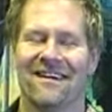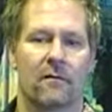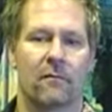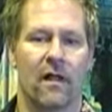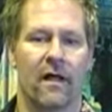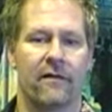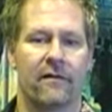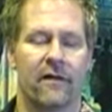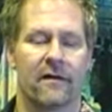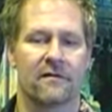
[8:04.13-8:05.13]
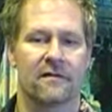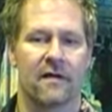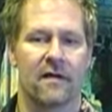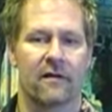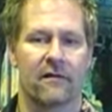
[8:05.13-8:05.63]
I'm glad that
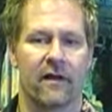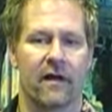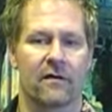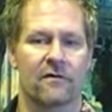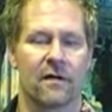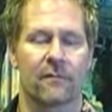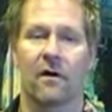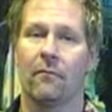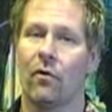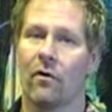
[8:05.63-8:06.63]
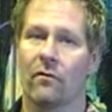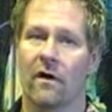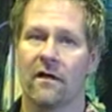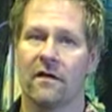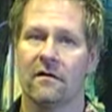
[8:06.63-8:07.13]
that I jumped on board when
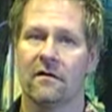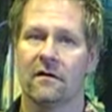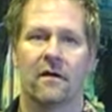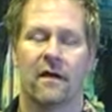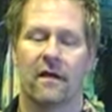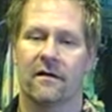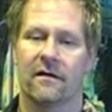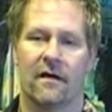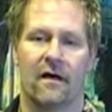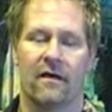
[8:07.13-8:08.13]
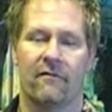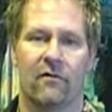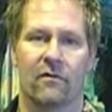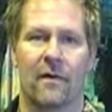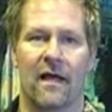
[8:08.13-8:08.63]
I did, and I haven't
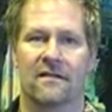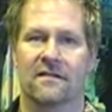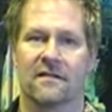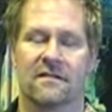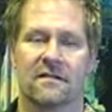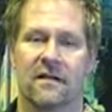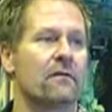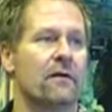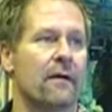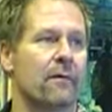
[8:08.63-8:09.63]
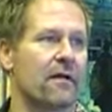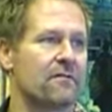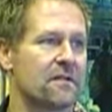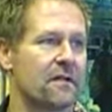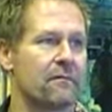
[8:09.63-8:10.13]
looked back since. You name it, I've
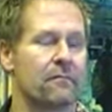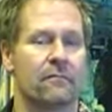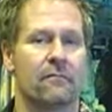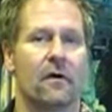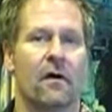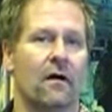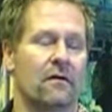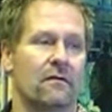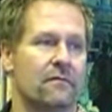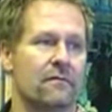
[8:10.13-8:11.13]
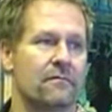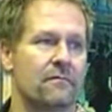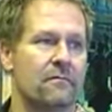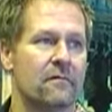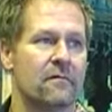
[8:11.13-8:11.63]
seen
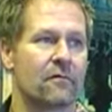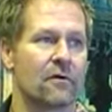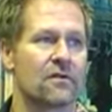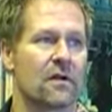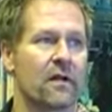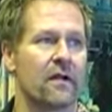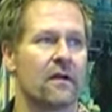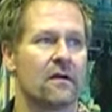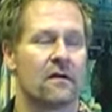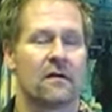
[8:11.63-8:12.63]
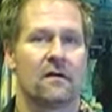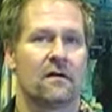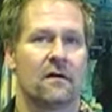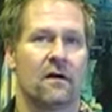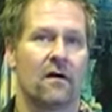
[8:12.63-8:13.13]
virtually
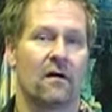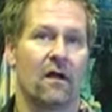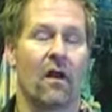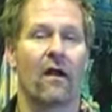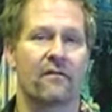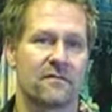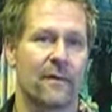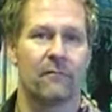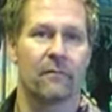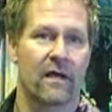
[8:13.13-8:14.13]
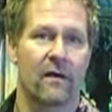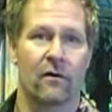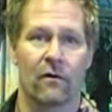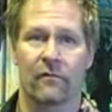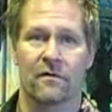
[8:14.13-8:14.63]
a lot of Mikhail
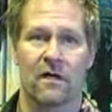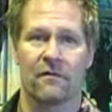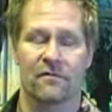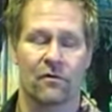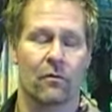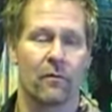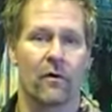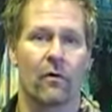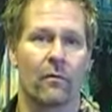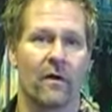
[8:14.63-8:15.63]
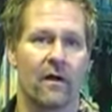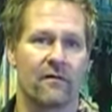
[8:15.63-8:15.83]
Gorbachev, Stormin Norman.